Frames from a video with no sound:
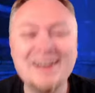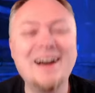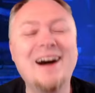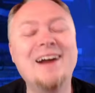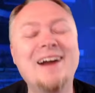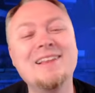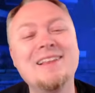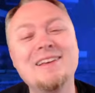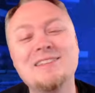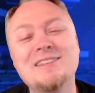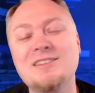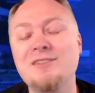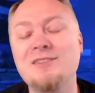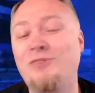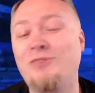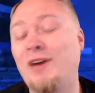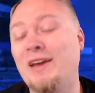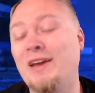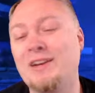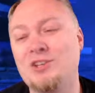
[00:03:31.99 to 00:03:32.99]
unless the
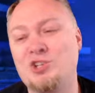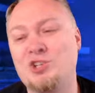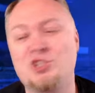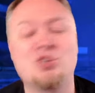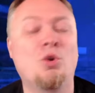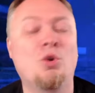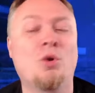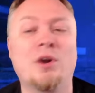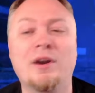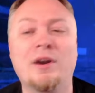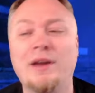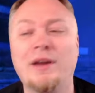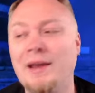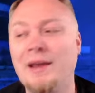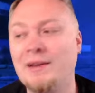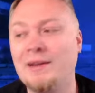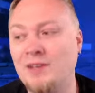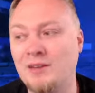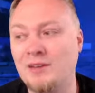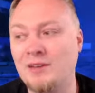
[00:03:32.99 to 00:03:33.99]
fight is short, and
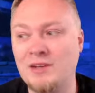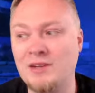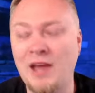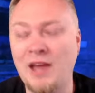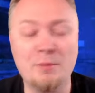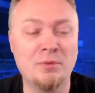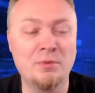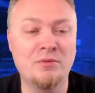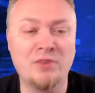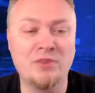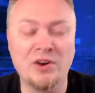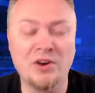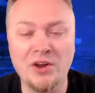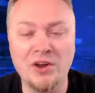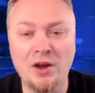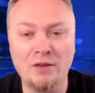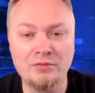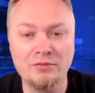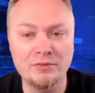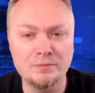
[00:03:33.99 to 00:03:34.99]
it doesn't happen very
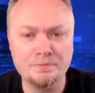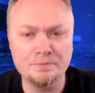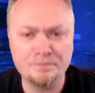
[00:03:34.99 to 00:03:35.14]
often.